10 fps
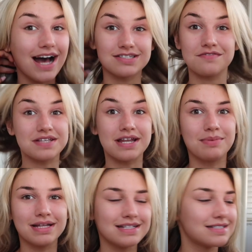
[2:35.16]
as I've said a
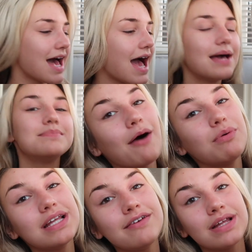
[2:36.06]
million times. I
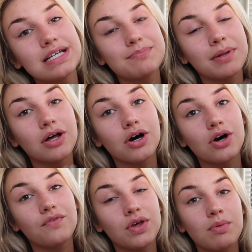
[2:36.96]
will leave links
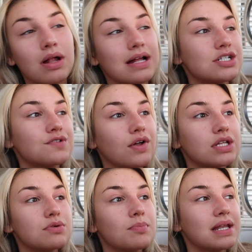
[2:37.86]
below for you all. I just thought
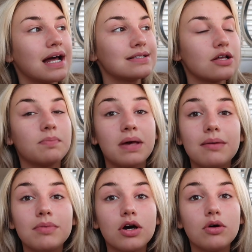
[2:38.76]
this would be a nice little
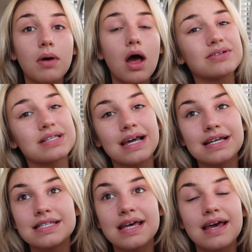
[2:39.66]
pick-me-up because, like
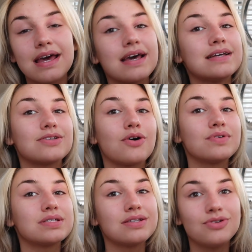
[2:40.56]
I say, it's
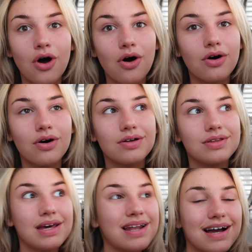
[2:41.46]
obviously not
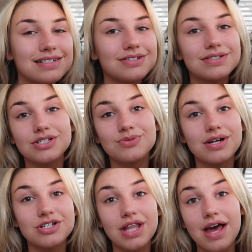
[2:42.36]
an ideal
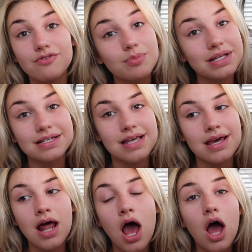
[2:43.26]
situation that everybody is
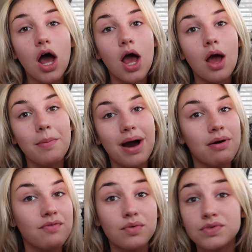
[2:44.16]
in.
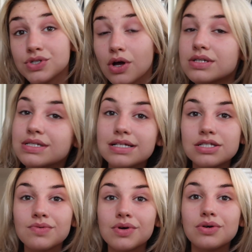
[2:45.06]
However, we've just got to stick
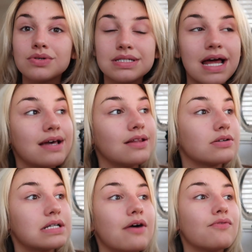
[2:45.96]
to the rules, stay in
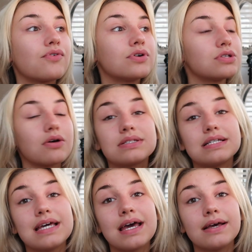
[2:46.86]
lockdown for as long as
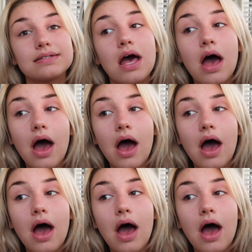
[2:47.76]
it takes.